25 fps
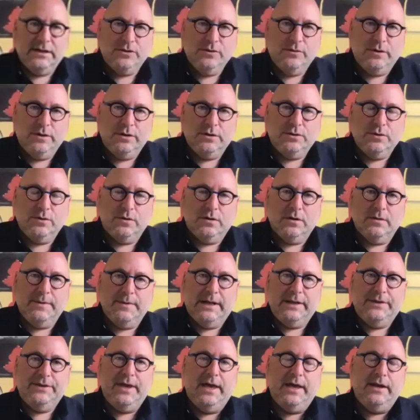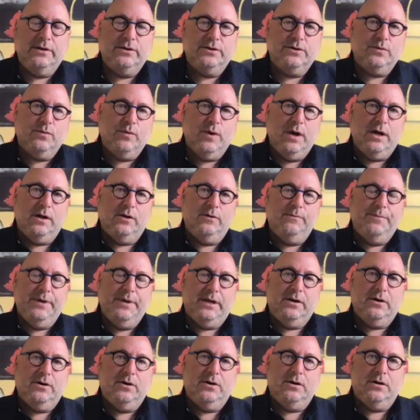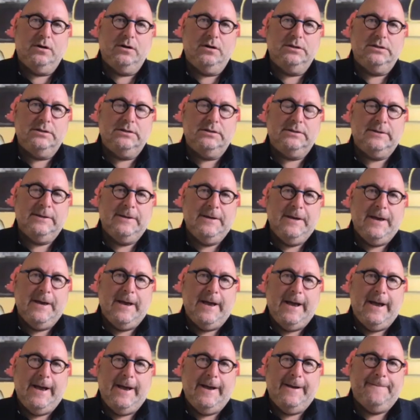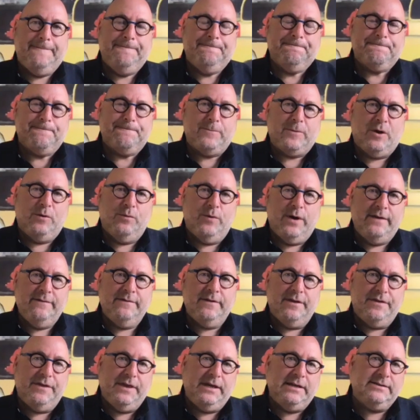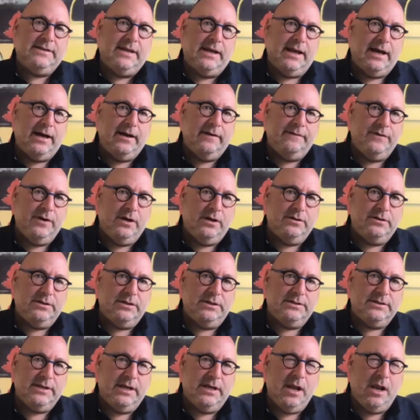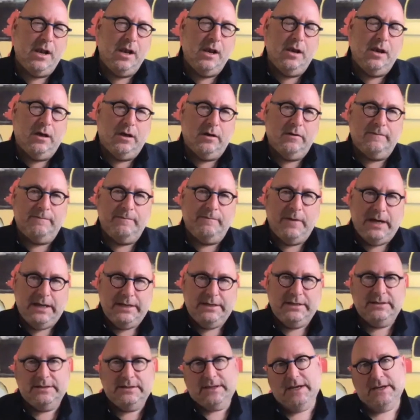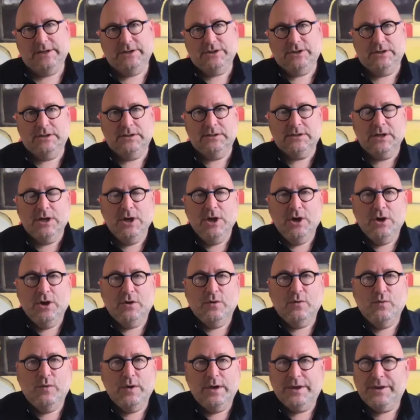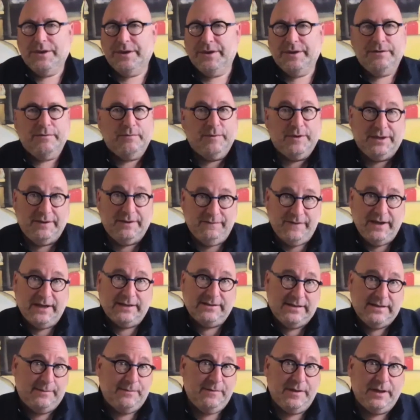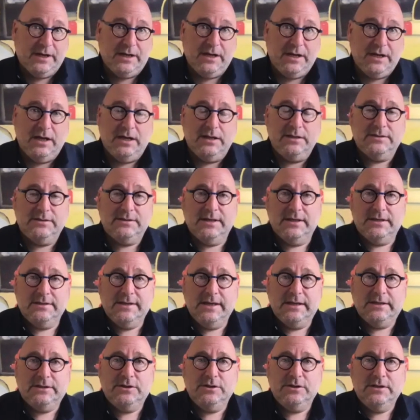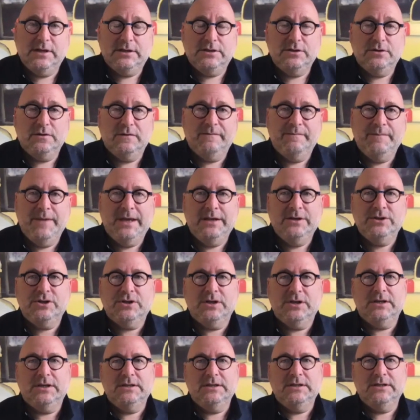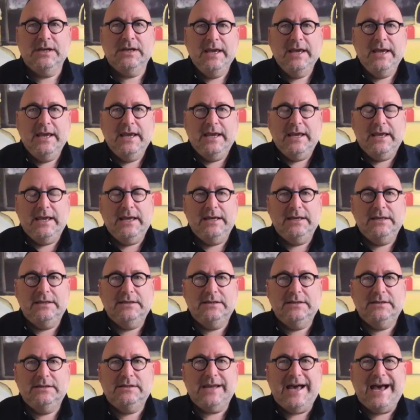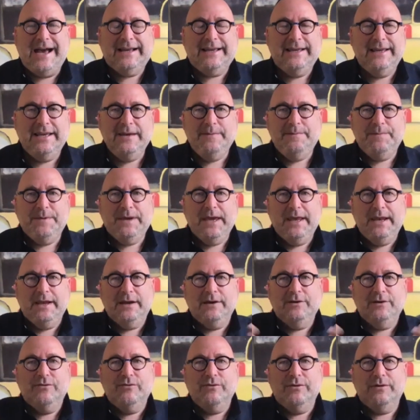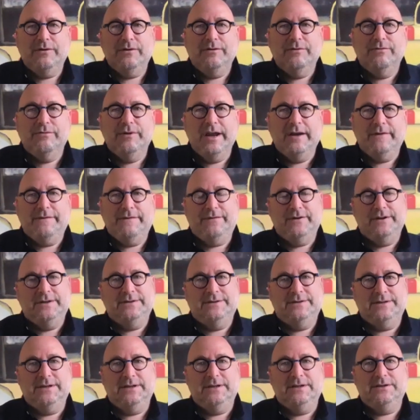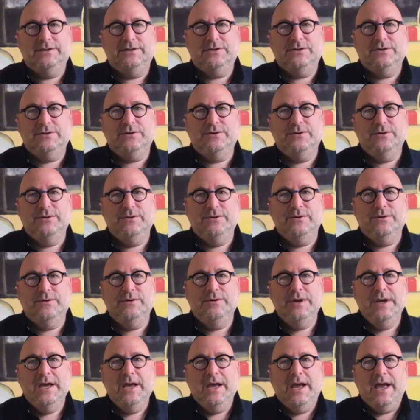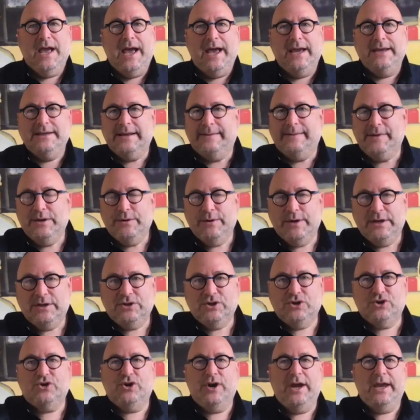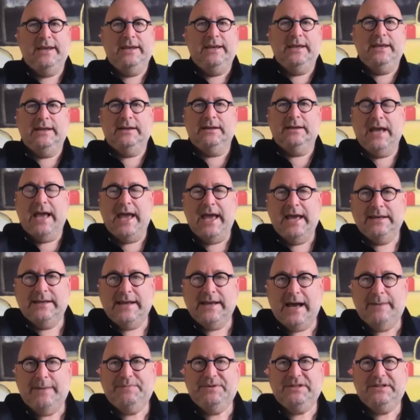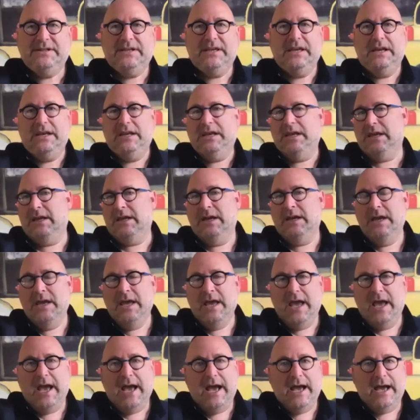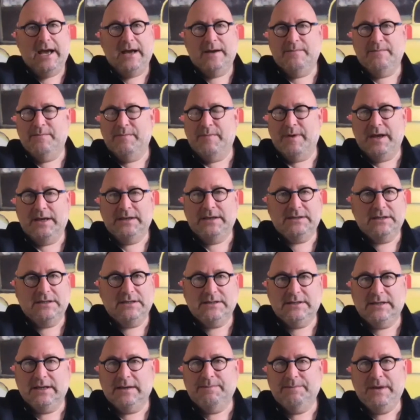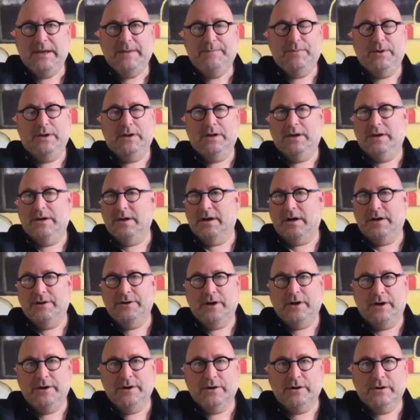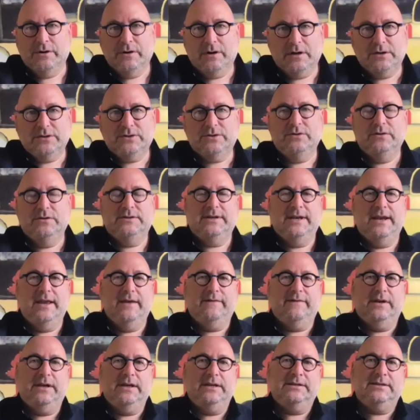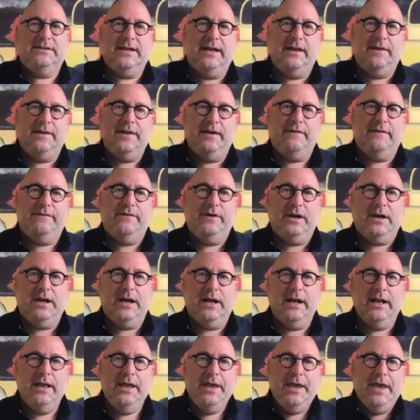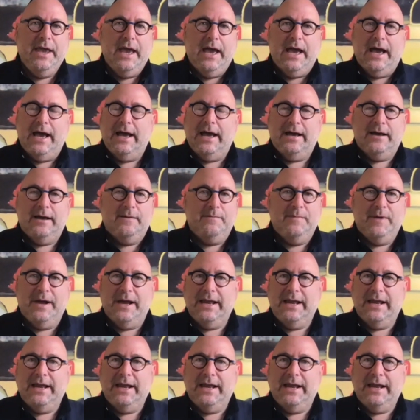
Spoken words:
want to talk about that as well, because one of the things that I've noticed in a lot of my discussions with in fact, some of the clients that you've mentioned is I keep getting references to AWS training and upskilling, assisting people on a grassroots level in South Africa. And